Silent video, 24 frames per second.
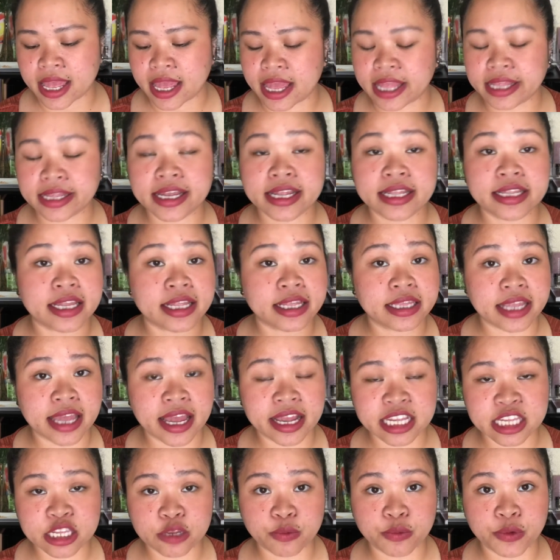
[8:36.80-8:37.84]
and then the
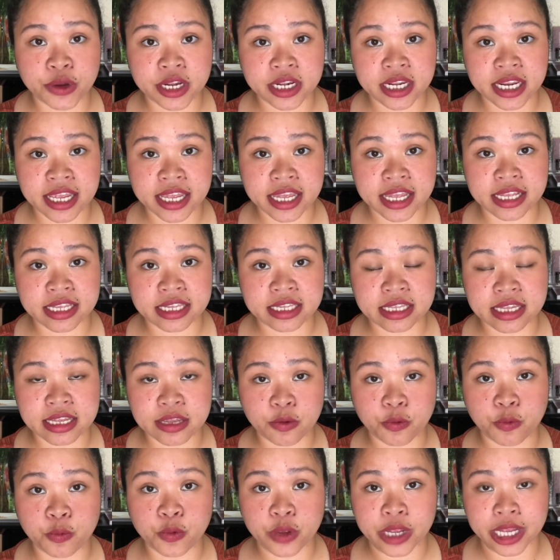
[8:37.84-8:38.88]
next one is the
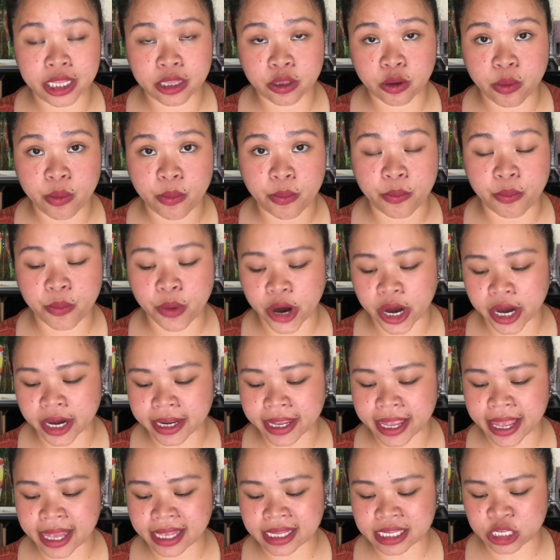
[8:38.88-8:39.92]
willow bark
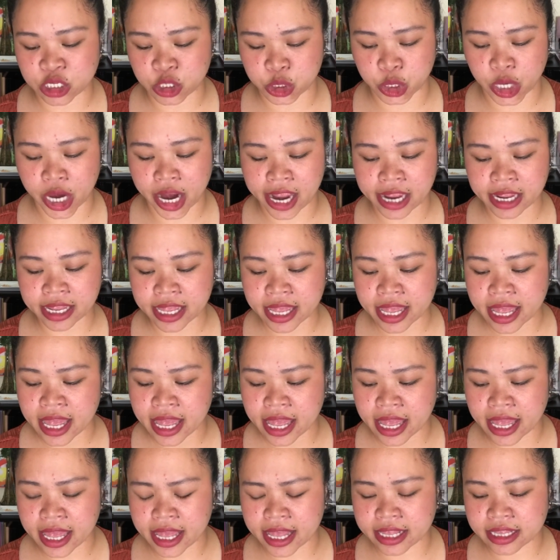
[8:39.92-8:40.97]
extract
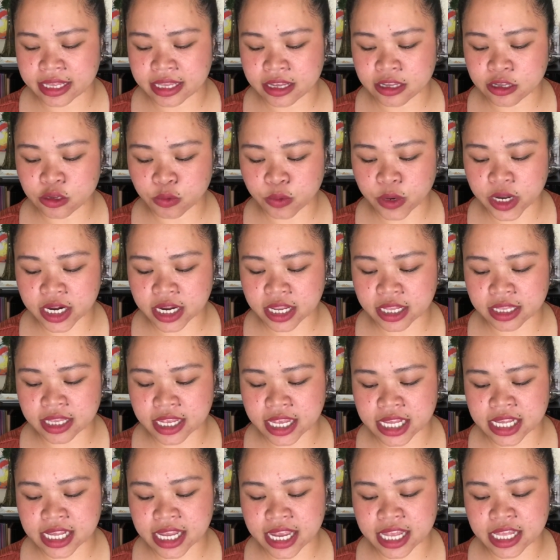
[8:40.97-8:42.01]
and this one it
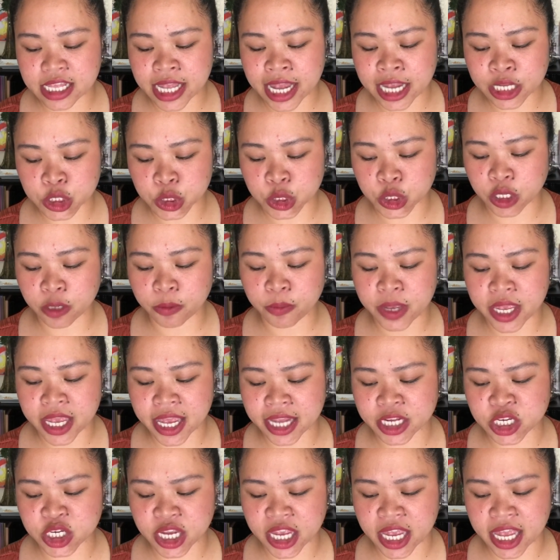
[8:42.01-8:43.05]
is a natural
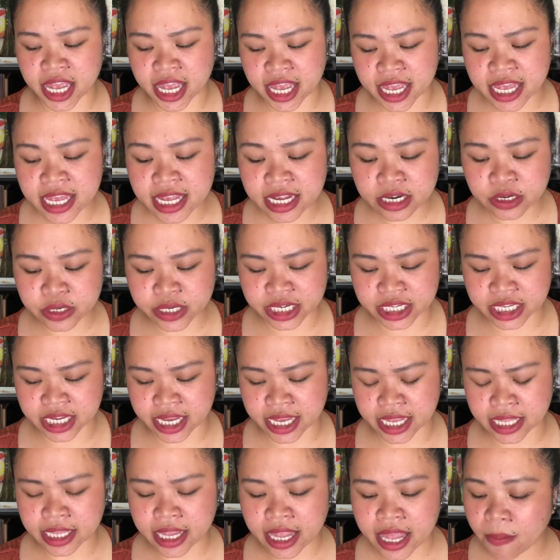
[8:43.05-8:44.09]
BHA
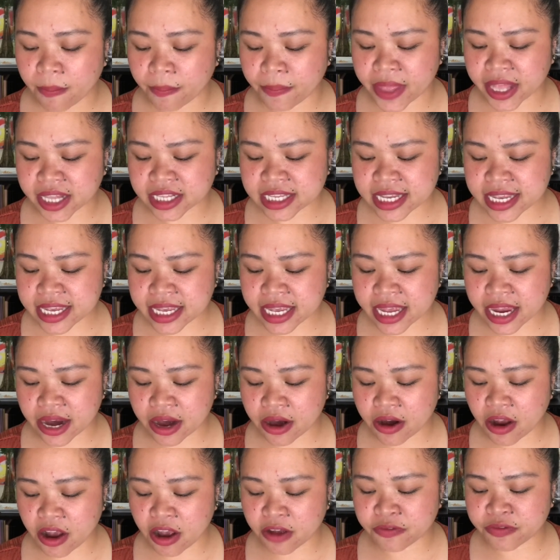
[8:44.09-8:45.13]
ingredient melting
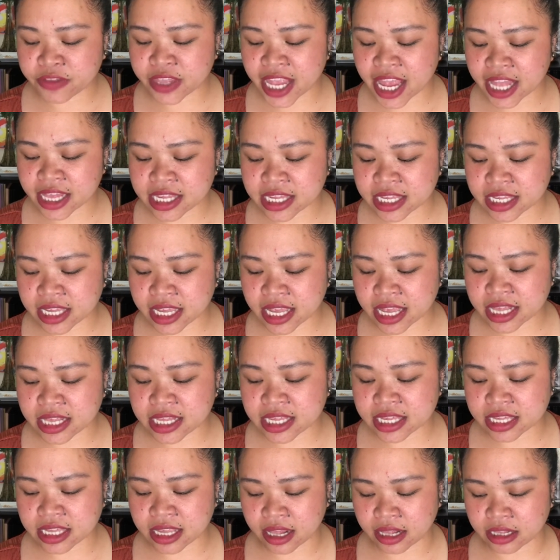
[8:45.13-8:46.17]
care of dead skin
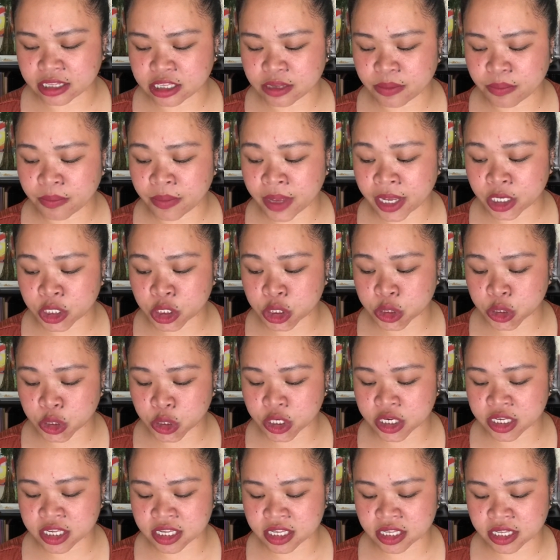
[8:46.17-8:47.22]
cells
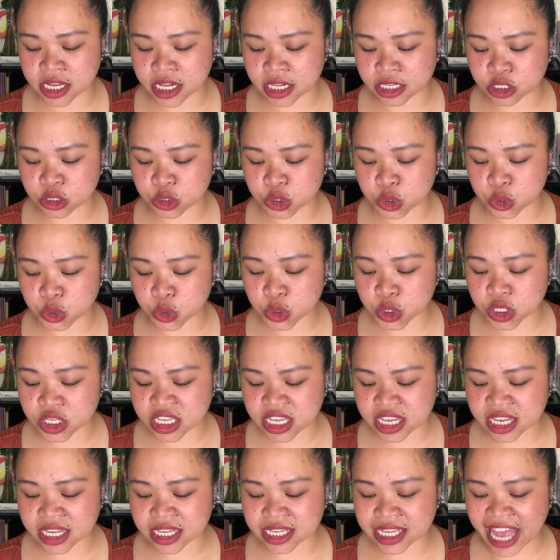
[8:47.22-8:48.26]
sure snail
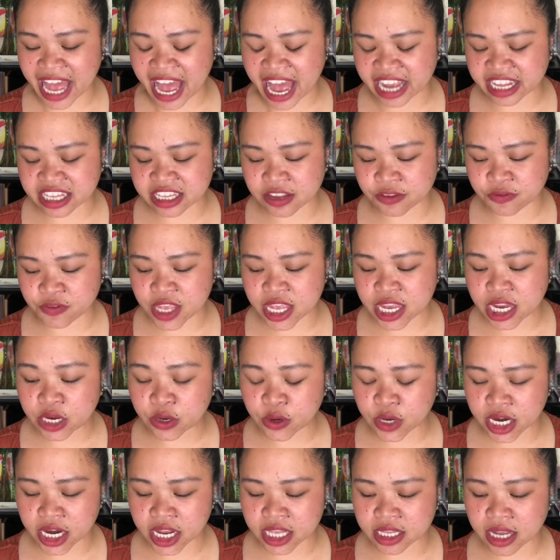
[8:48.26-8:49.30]
truecica's active
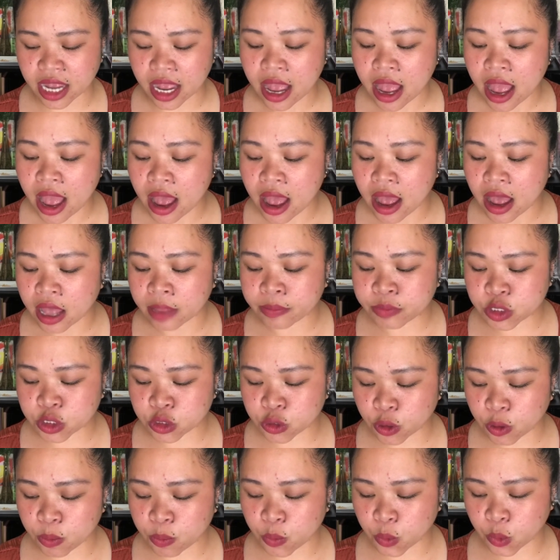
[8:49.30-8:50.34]
ingredient
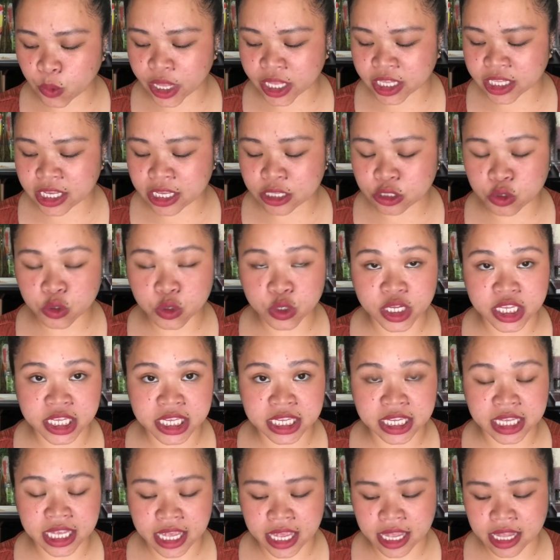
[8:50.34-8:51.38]
absorb well into the
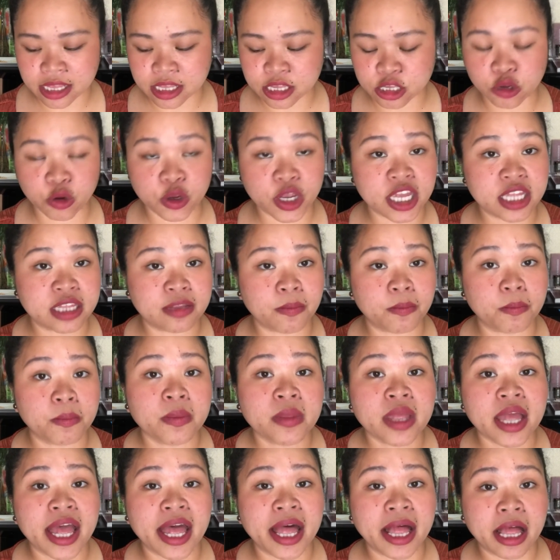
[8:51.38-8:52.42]
skin so it
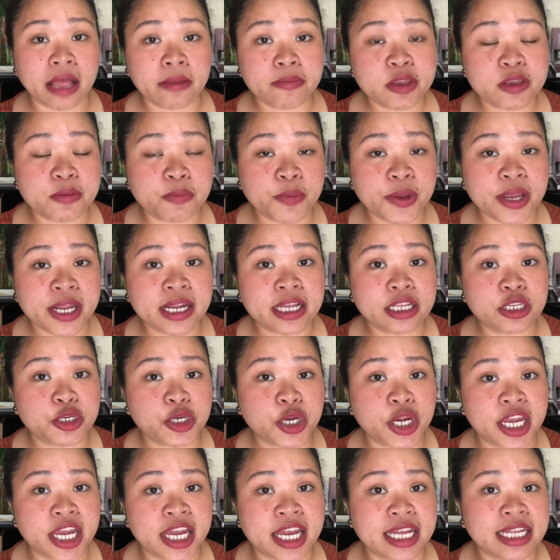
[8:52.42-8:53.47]
helps
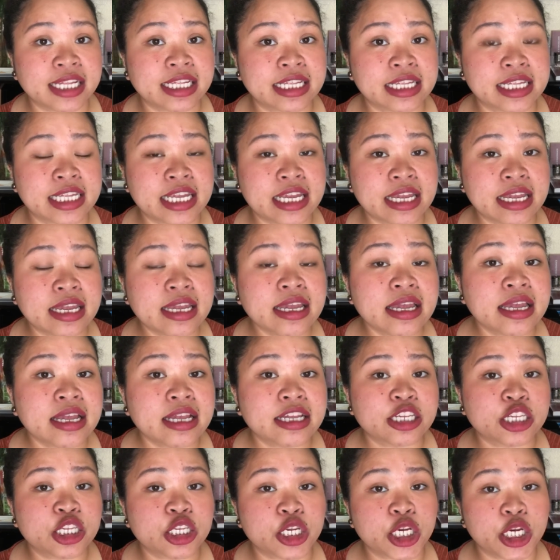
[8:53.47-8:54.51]
penetrate the
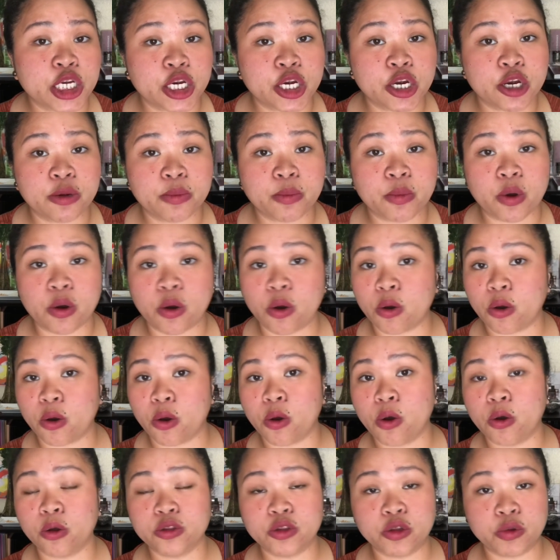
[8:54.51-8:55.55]
serum
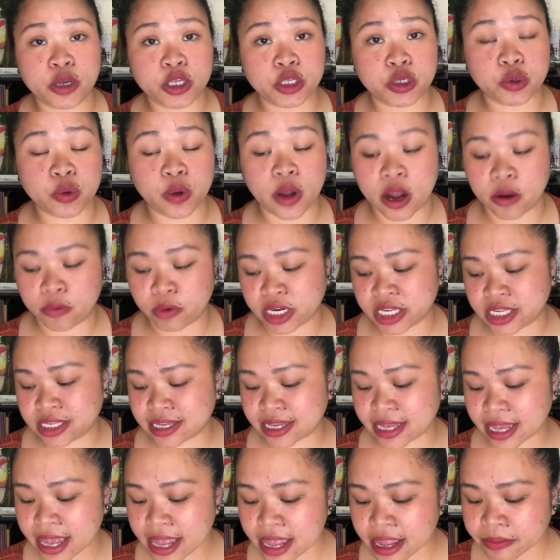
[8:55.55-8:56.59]
all the way through our
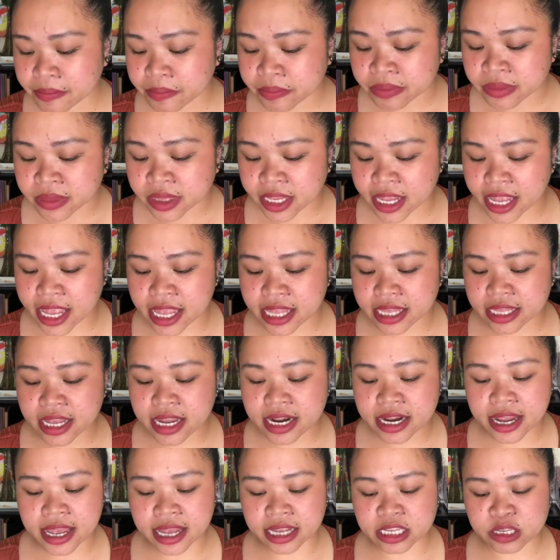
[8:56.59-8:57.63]
skin and the
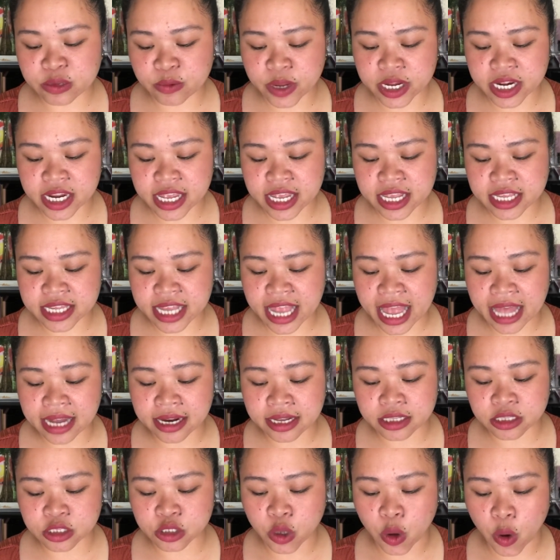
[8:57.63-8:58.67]
next one is
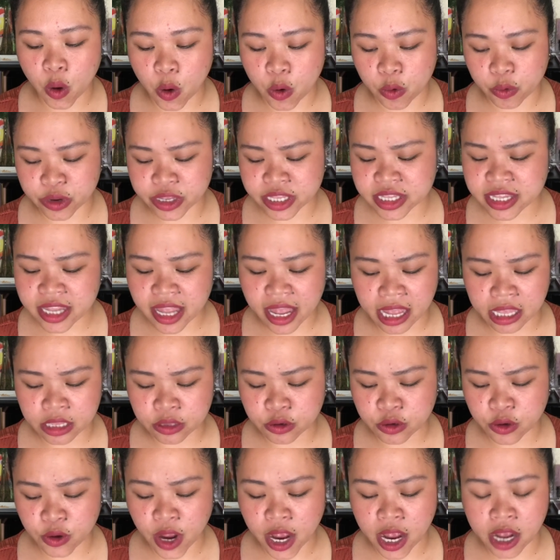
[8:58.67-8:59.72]
allantoin i
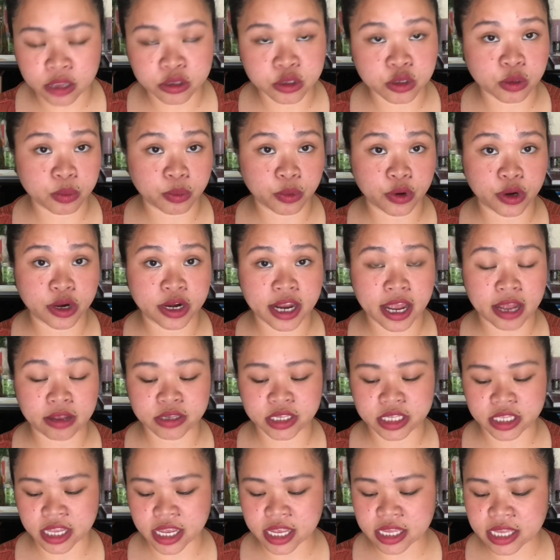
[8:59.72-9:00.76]
don't know how to
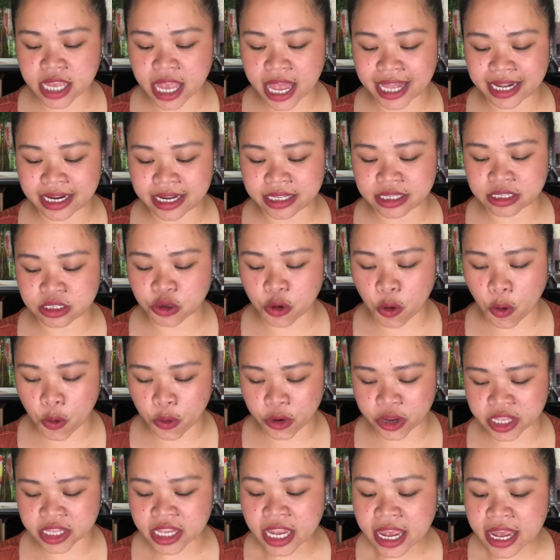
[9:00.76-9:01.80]
pronounce this
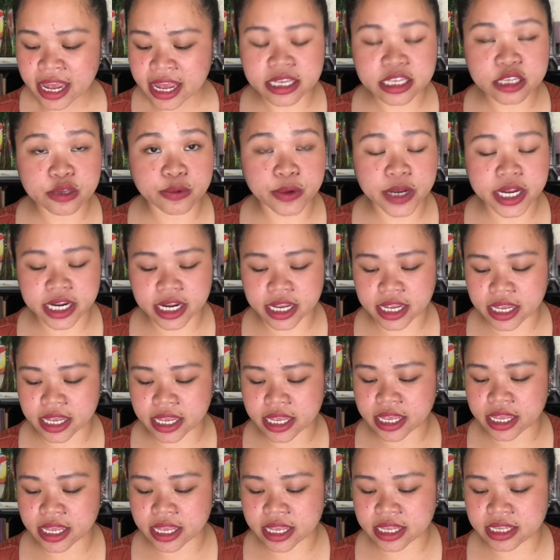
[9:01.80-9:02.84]
allantoin this one
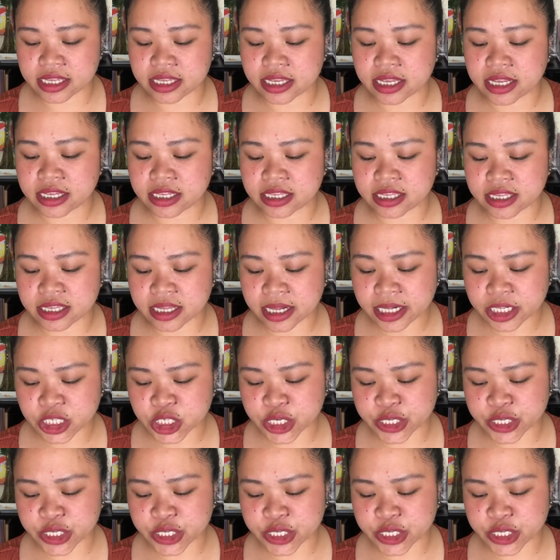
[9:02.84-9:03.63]
is cell